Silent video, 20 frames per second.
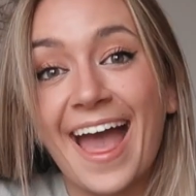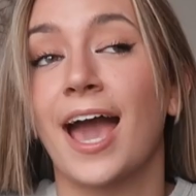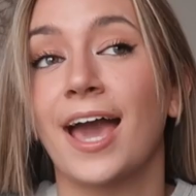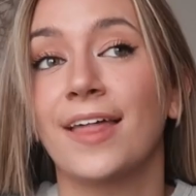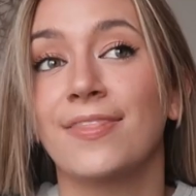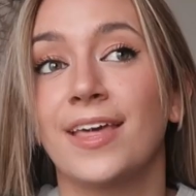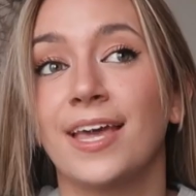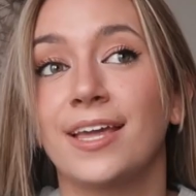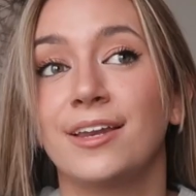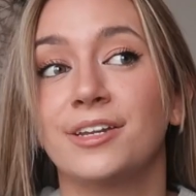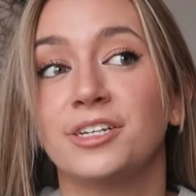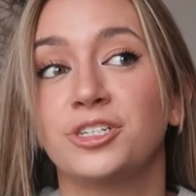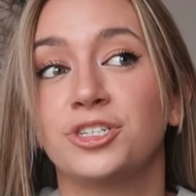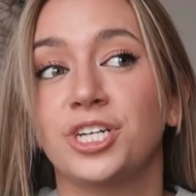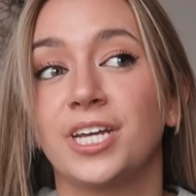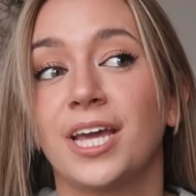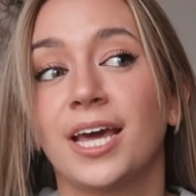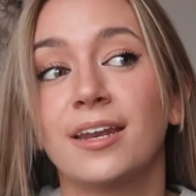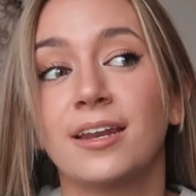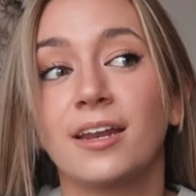And then
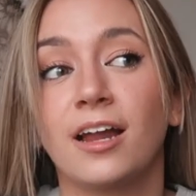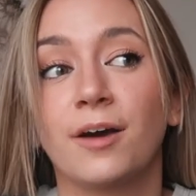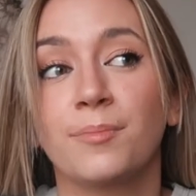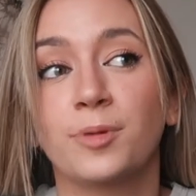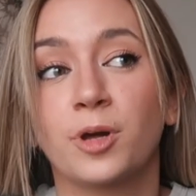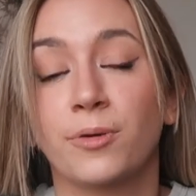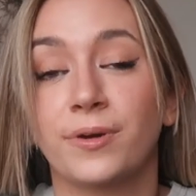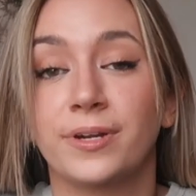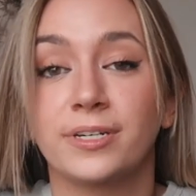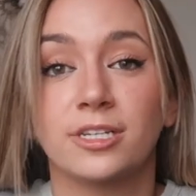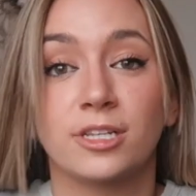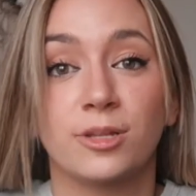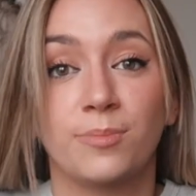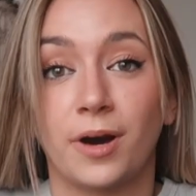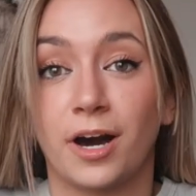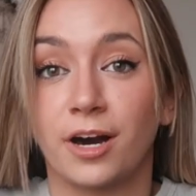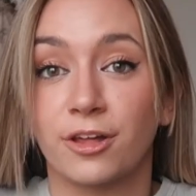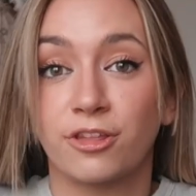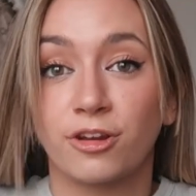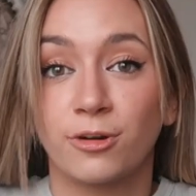she ended up going to the
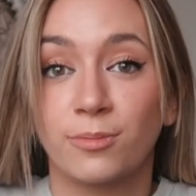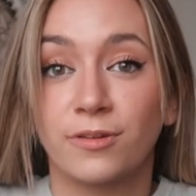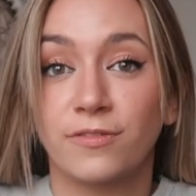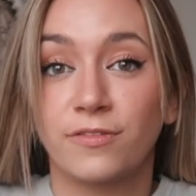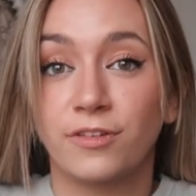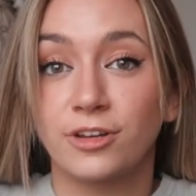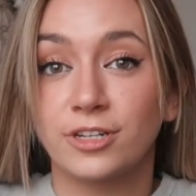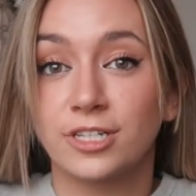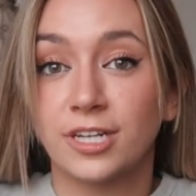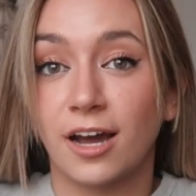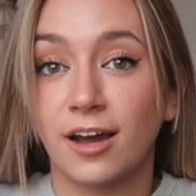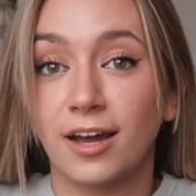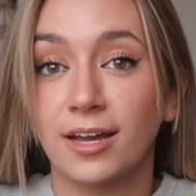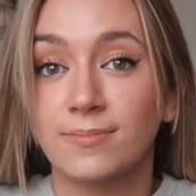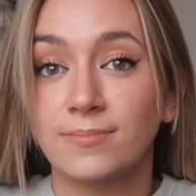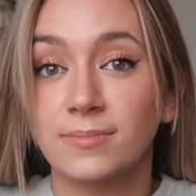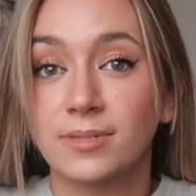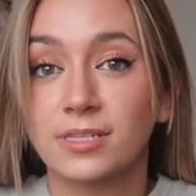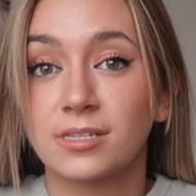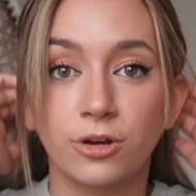bathroom a few
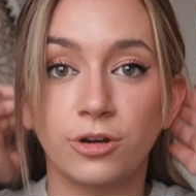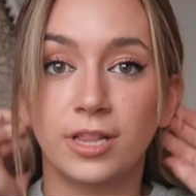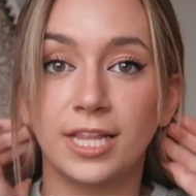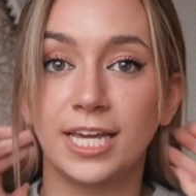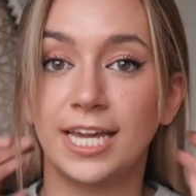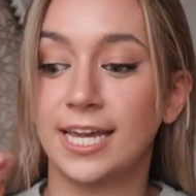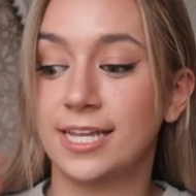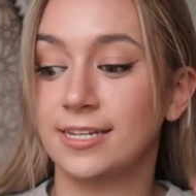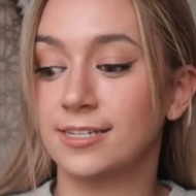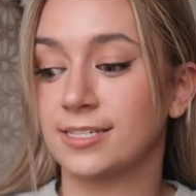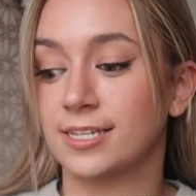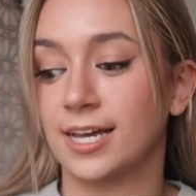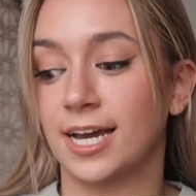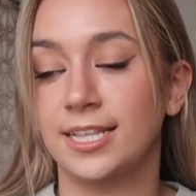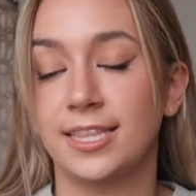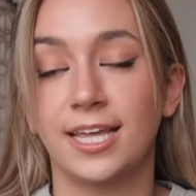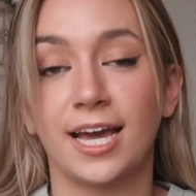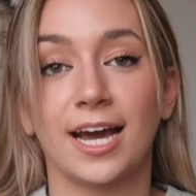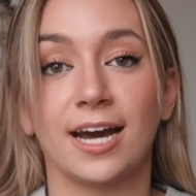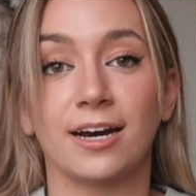times, slowly
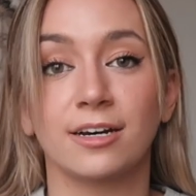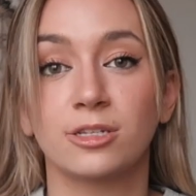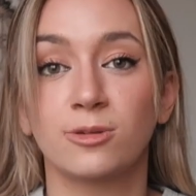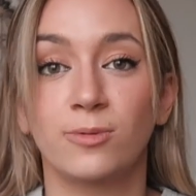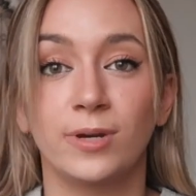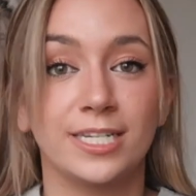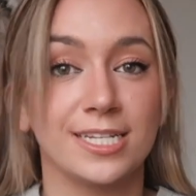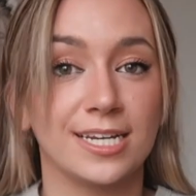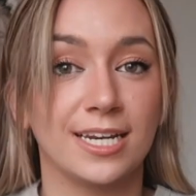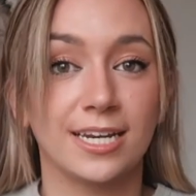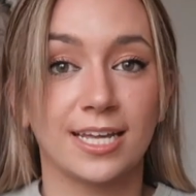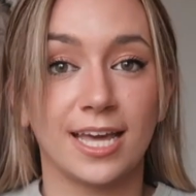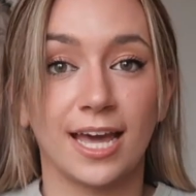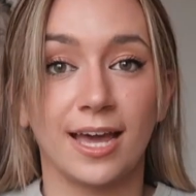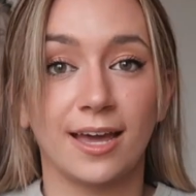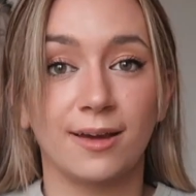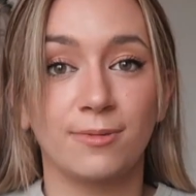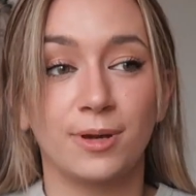inside the house. We didn't care.